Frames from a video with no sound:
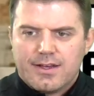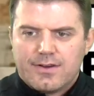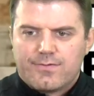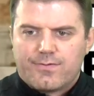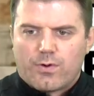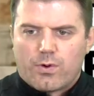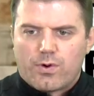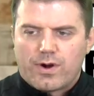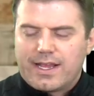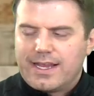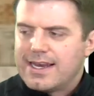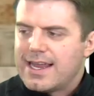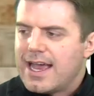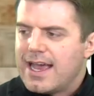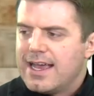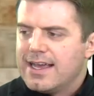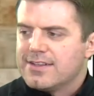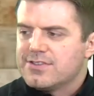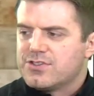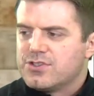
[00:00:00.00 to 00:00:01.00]

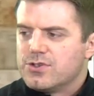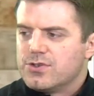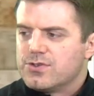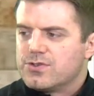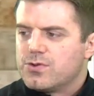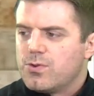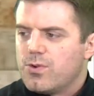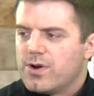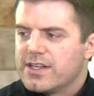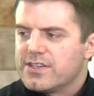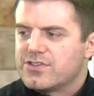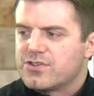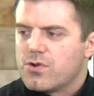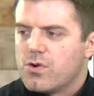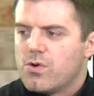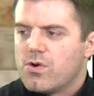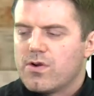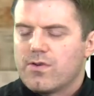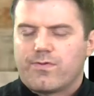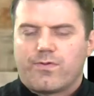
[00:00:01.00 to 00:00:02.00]
49-20
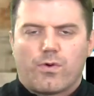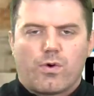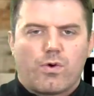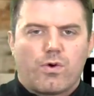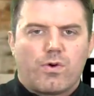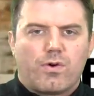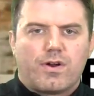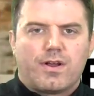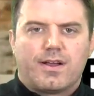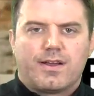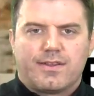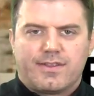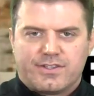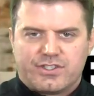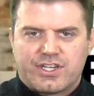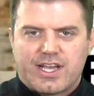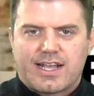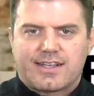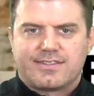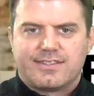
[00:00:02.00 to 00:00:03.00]
score for the
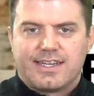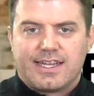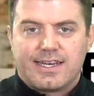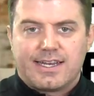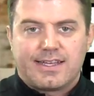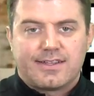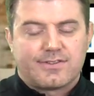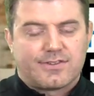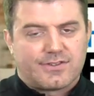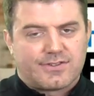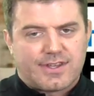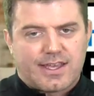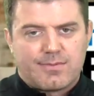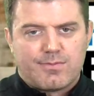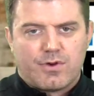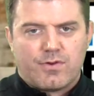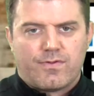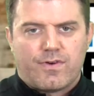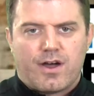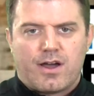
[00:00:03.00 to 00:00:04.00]
Jackson Indians as they
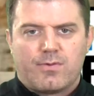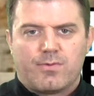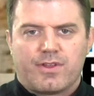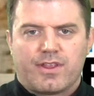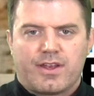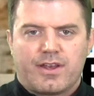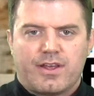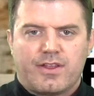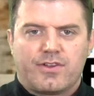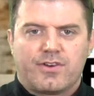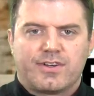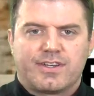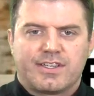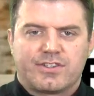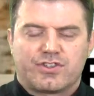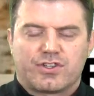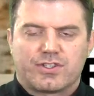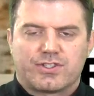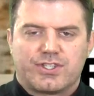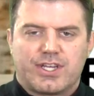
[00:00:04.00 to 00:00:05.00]
move on with another
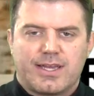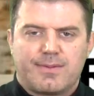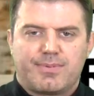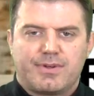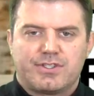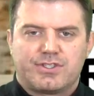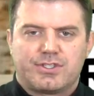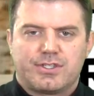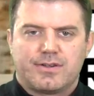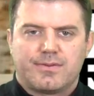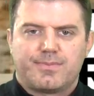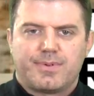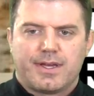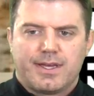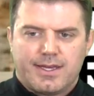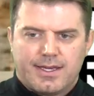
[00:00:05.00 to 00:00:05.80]
district championship